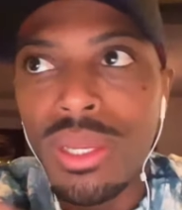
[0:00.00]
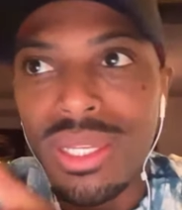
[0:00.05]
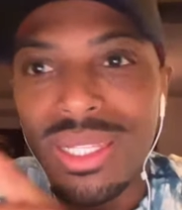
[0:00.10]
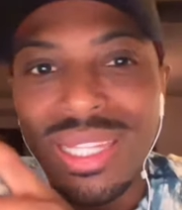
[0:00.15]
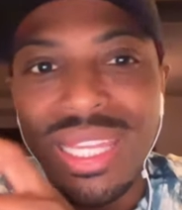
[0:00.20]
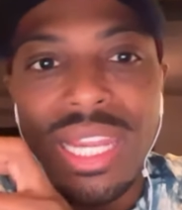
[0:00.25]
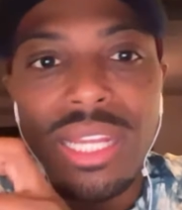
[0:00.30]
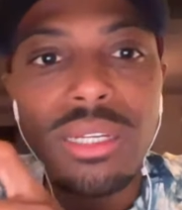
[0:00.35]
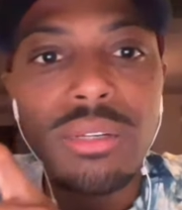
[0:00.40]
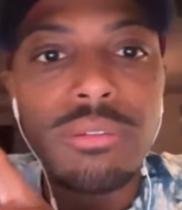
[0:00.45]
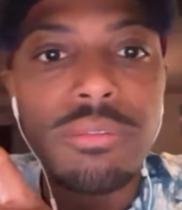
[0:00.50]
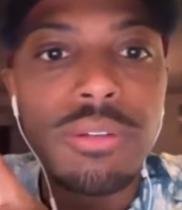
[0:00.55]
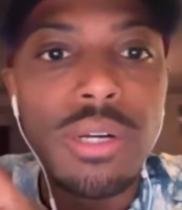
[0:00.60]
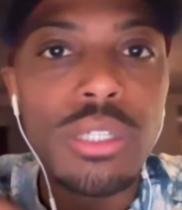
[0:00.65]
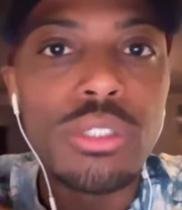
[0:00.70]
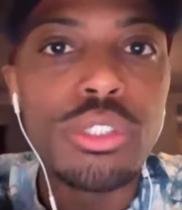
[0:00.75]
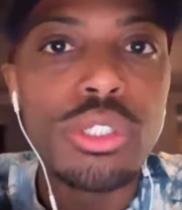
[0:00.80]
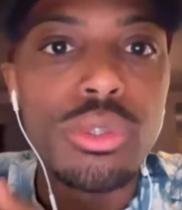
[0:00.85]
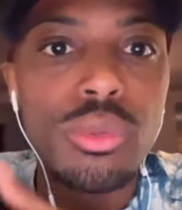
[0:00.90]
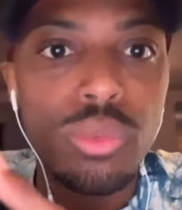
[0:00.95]
gain of
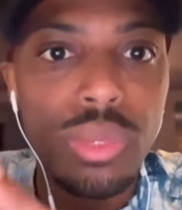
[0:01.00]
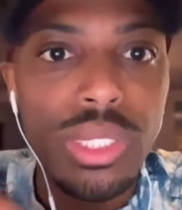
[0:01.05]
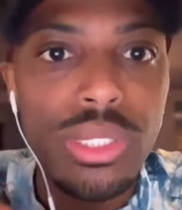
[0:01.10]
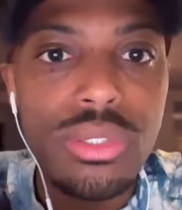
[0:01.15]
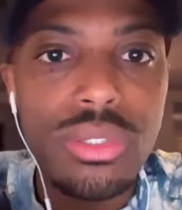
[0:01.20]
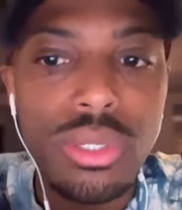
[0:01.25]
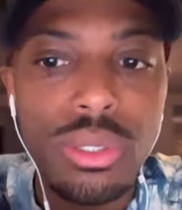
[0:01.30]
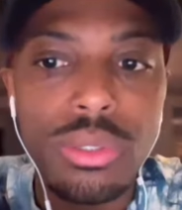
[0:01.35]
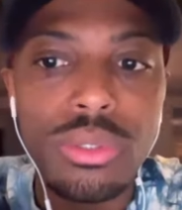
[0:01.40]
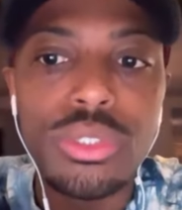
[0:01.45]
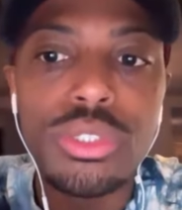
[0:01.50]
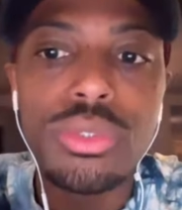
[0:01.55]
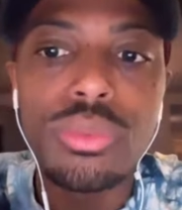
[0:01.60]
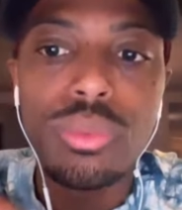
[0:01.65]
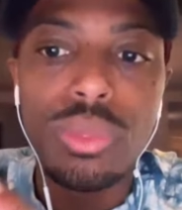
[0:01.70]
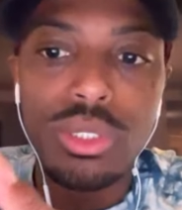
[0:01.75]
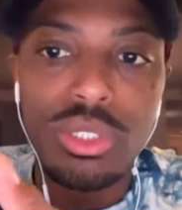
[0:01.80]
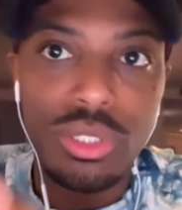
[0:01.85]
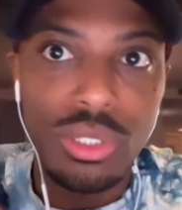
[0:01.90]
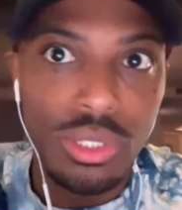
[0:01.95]
function research,
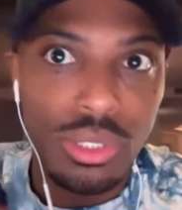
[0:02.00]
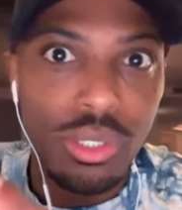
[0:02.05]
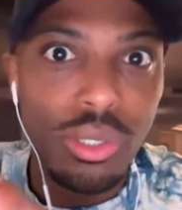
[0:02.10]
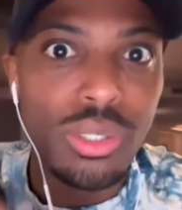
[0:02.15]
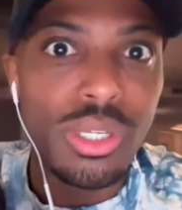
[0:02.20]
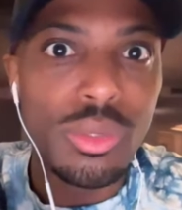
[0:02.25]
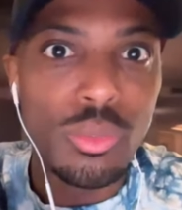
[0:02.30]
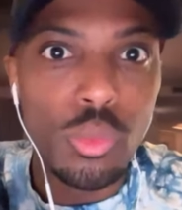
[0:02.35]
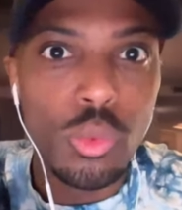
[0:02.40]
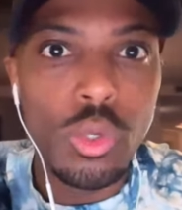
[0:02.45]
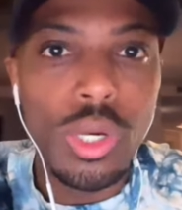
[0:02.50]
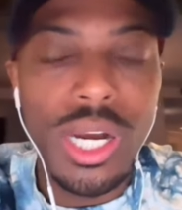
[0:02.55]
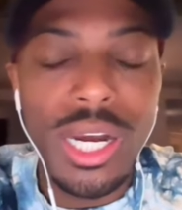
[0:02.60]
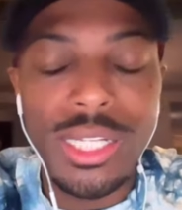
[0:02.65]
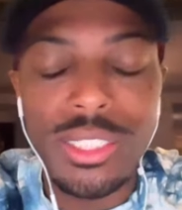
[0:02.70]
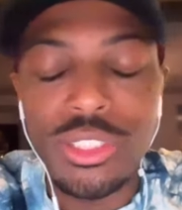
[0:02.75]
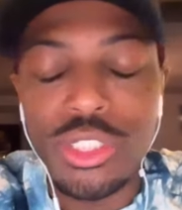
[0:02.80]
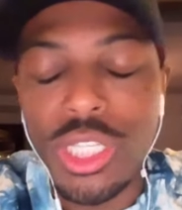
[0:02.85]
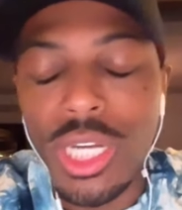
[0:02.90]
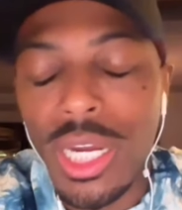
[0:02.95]
which occurred in
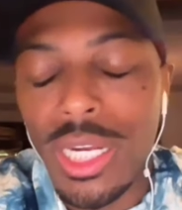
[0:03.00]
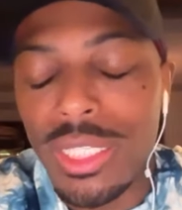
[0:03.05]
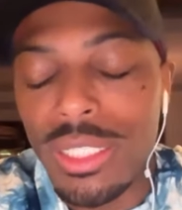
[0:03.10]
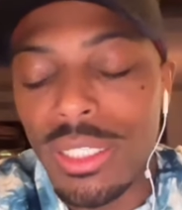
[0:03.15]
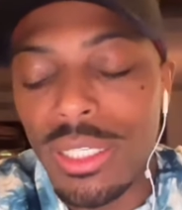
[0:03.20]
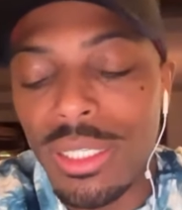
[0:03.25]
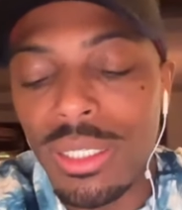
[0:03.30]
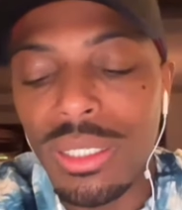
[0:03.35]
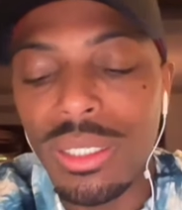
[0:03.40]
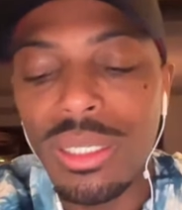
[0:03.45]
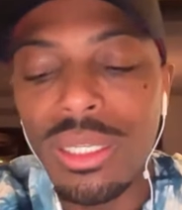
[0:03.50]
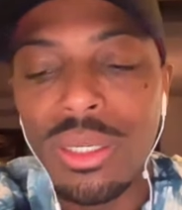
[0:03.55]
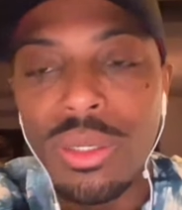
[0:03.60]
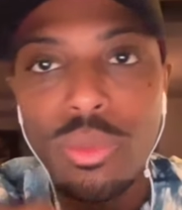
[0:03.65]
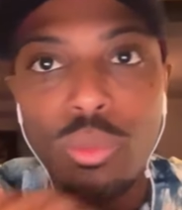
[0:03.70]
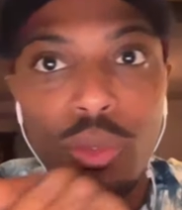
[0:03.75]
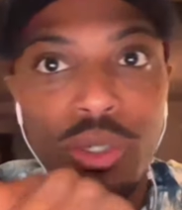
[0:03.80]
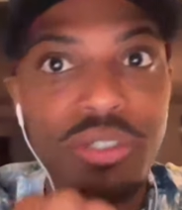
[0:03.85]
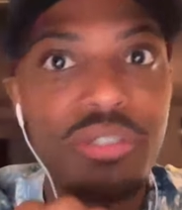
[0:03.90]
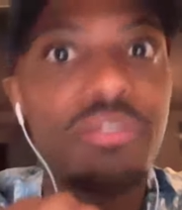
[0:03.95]
Wuhan, China,
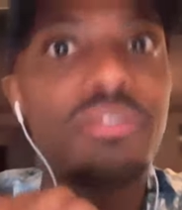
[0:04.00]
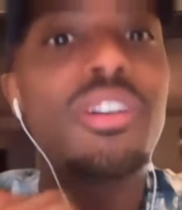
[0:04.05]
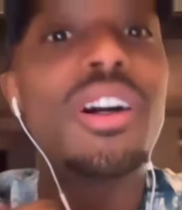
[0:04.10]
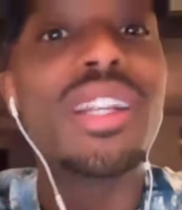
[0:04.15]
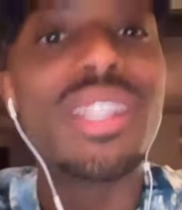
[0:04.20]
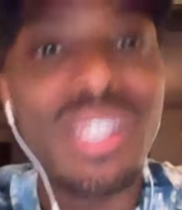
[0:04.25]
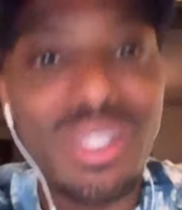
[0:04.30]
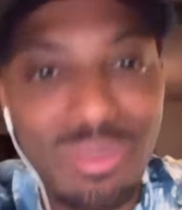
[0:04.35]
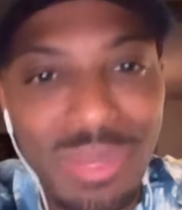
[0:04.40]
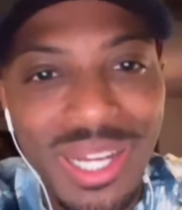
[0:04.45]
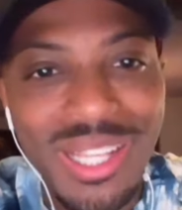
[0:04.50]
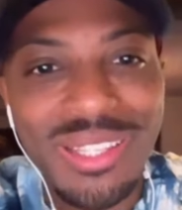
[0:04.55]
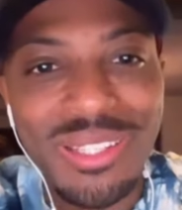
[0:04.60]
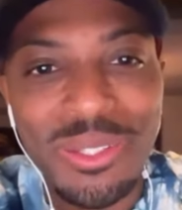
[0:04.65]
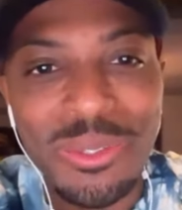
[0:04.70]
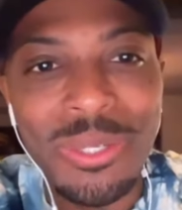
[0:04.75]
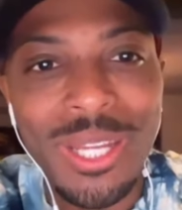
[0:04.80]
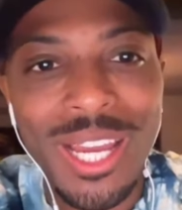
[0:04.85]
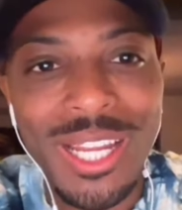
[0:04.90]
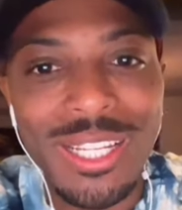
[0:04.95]
was funded by the
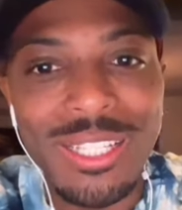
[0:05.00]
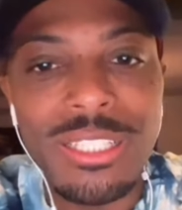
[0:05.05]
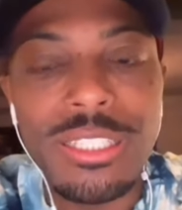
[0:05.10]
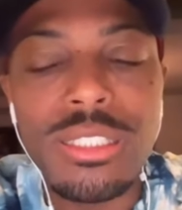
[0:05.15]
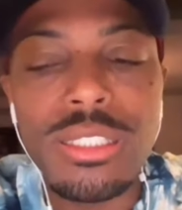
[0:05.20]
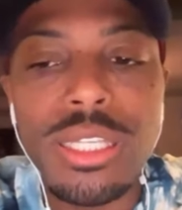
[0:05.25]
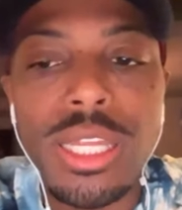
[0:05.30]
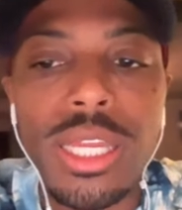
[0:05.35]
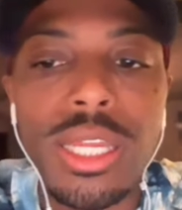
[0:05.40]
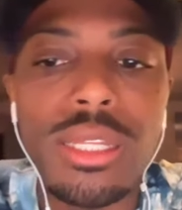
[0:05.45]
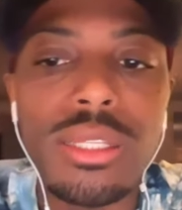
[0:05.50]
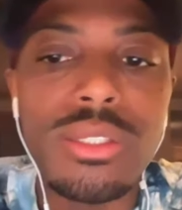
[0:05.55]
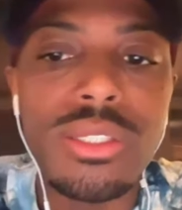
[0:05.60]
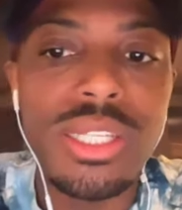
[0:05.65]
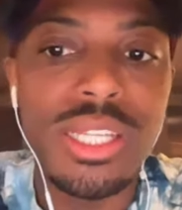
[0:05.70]
United States.